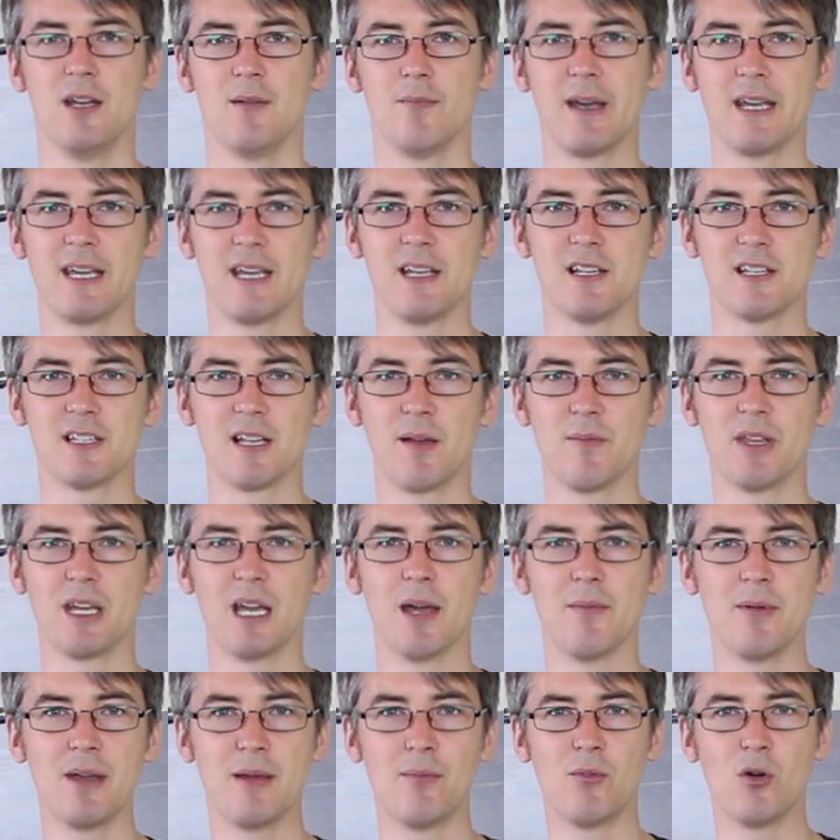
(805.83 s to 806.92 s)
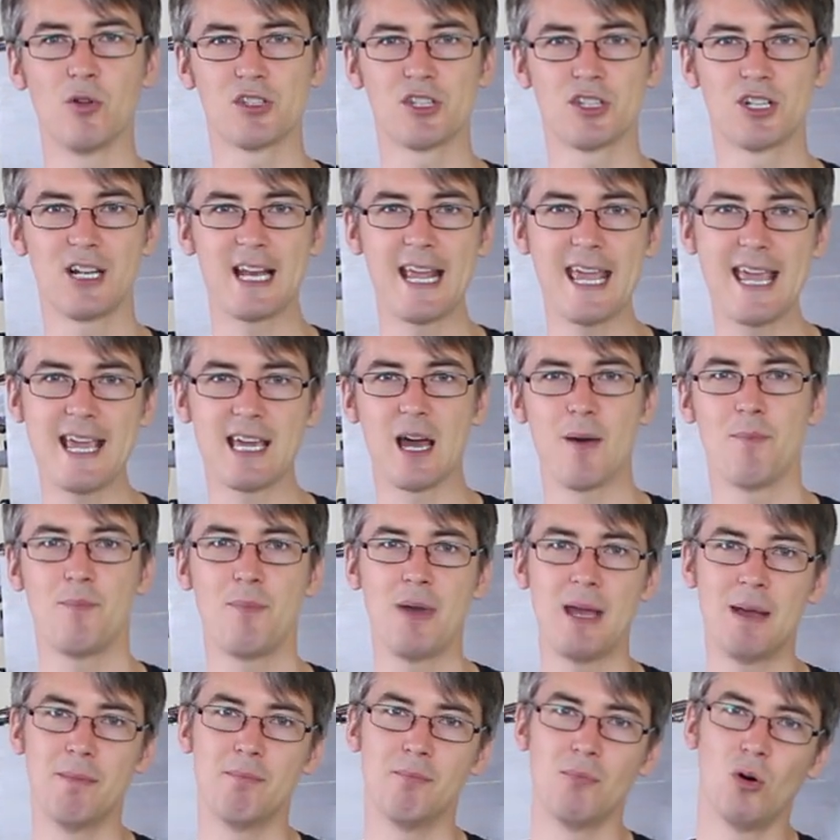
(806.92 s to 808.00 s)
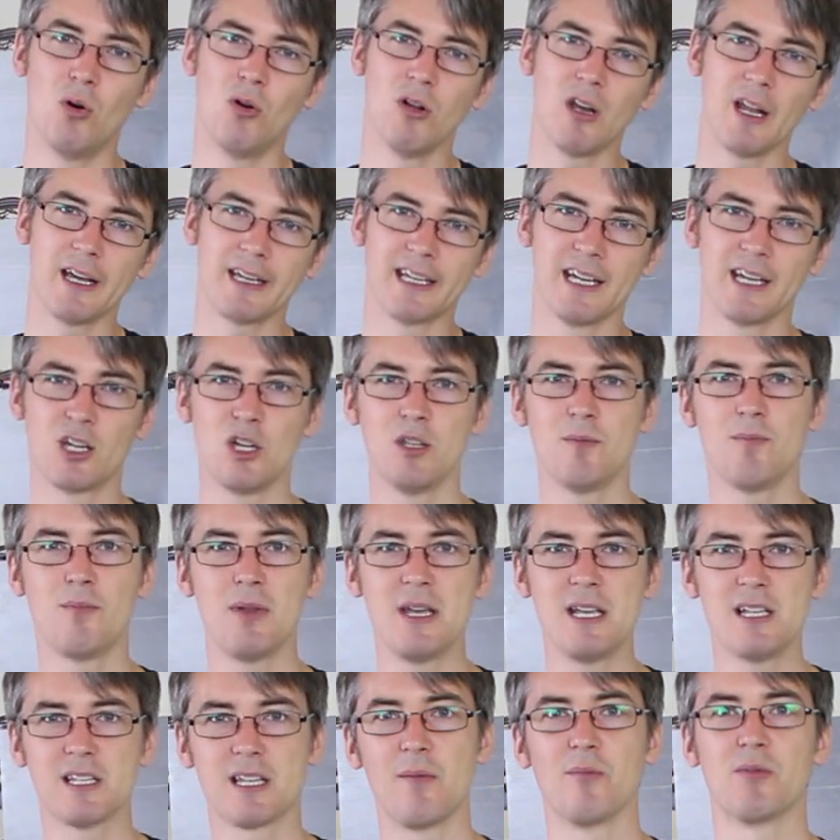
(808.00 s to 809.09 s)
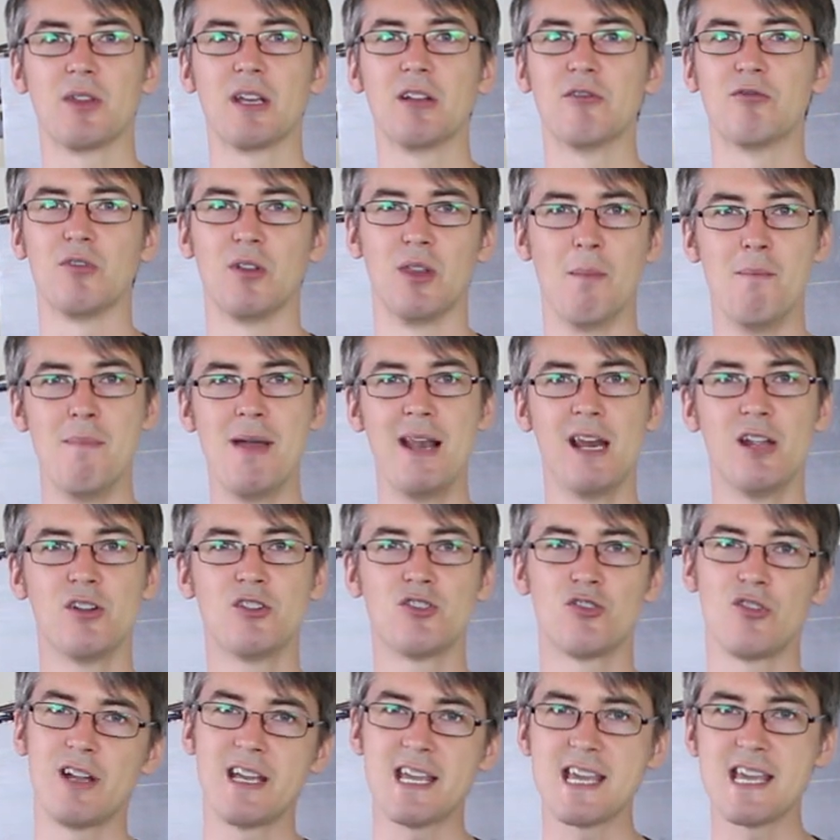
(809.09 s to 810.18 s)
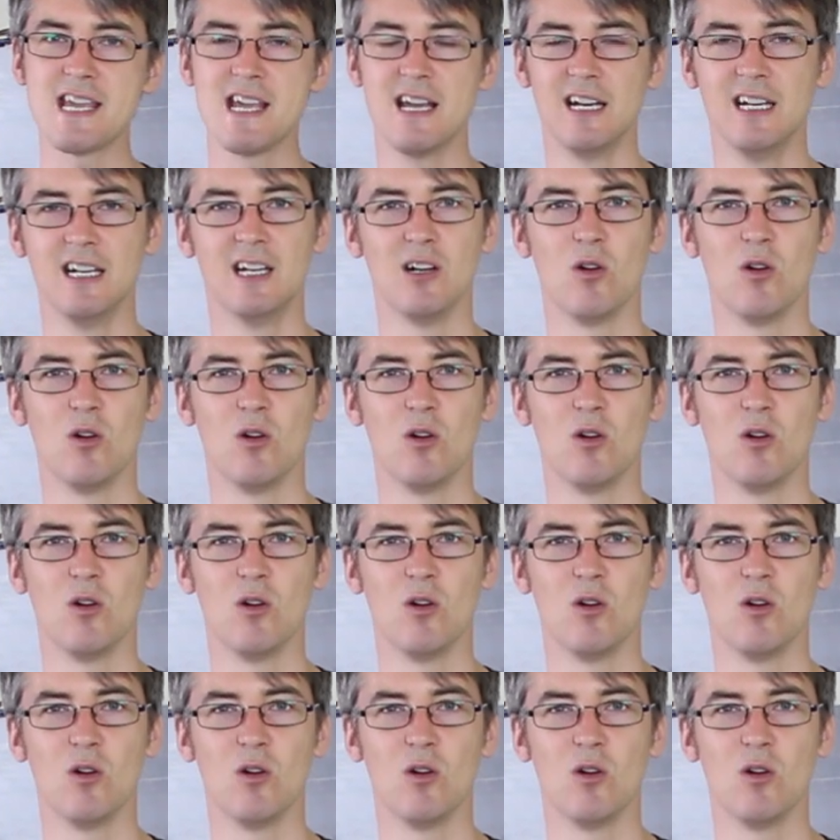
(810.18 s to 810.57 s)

making something a bit more sleek, a bit more like it could be something from the military